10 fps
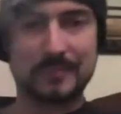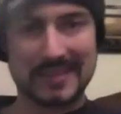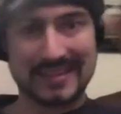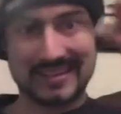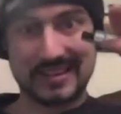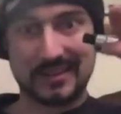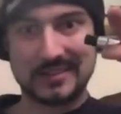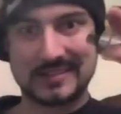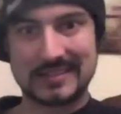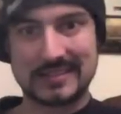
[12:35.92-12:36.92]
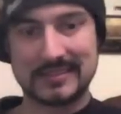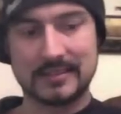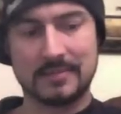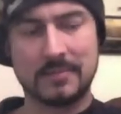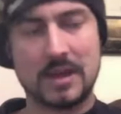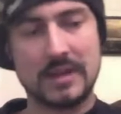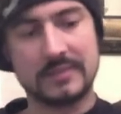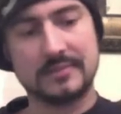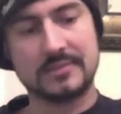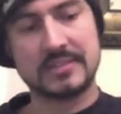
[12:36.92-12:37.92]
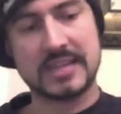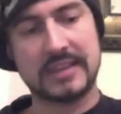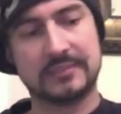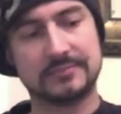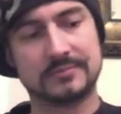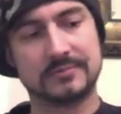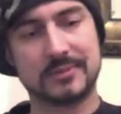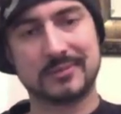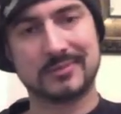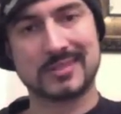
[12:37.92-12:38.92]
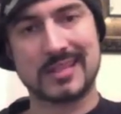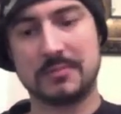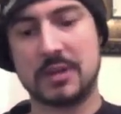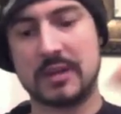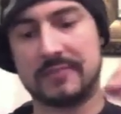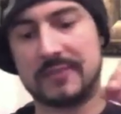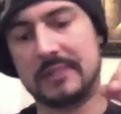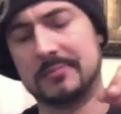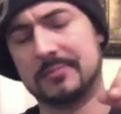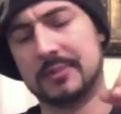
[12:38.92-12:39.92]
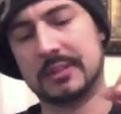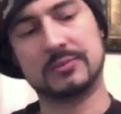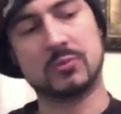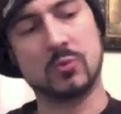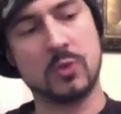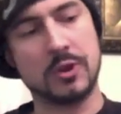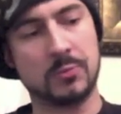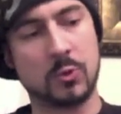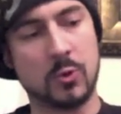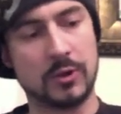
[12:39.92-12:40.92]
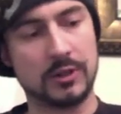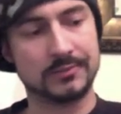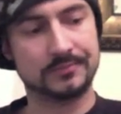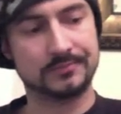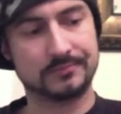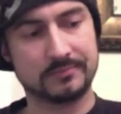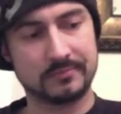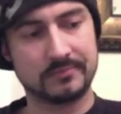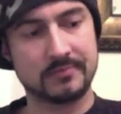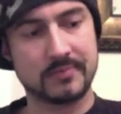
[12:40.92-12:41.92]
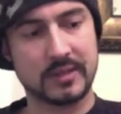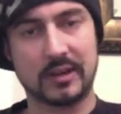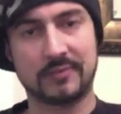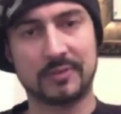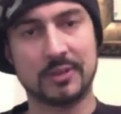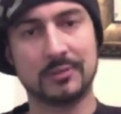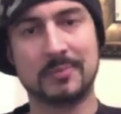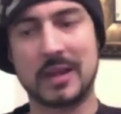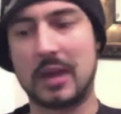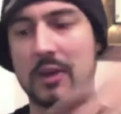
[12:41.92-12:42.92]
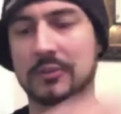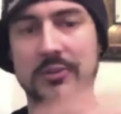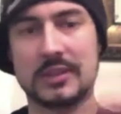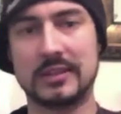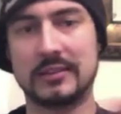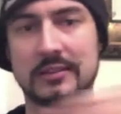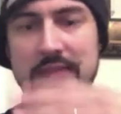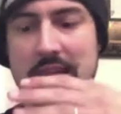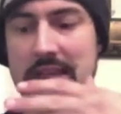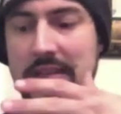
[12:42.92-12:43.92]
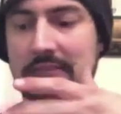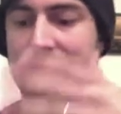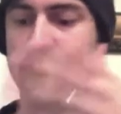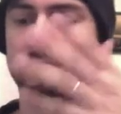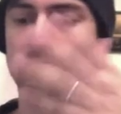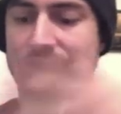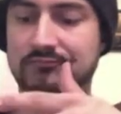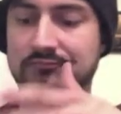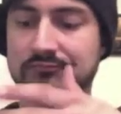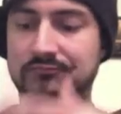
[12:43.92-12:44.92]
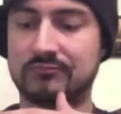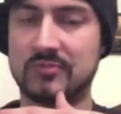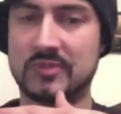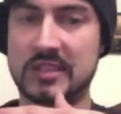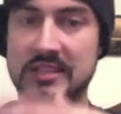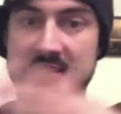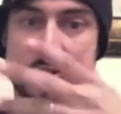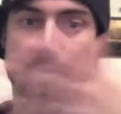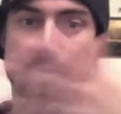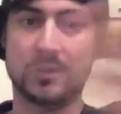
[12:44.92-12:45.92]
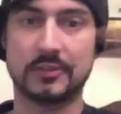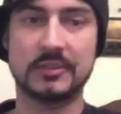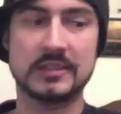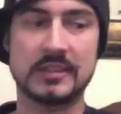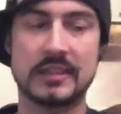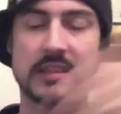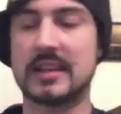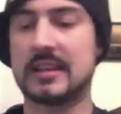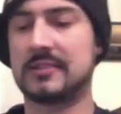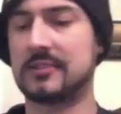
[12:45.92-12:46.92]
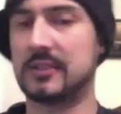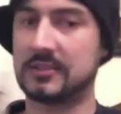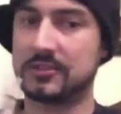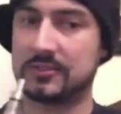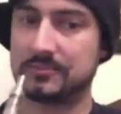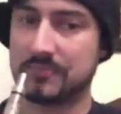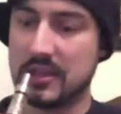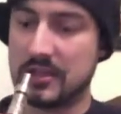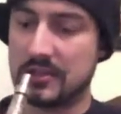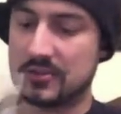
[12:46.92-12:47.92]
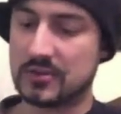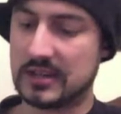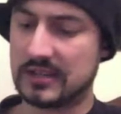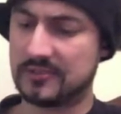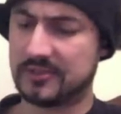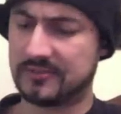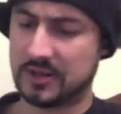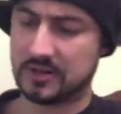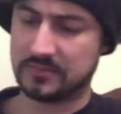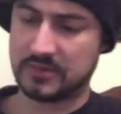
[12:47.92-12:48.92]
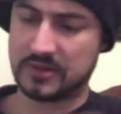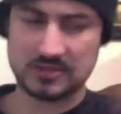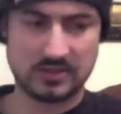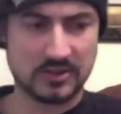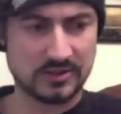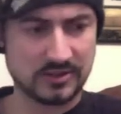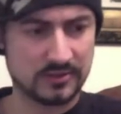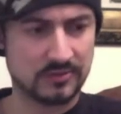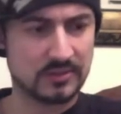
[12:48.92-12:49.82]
Now this is a modded tank, I mean slightly modified, but 1 ohm coil, bigger airflow, but I also didn't hit it this as hard as I hit that. So let's try to give a fair comparison. Also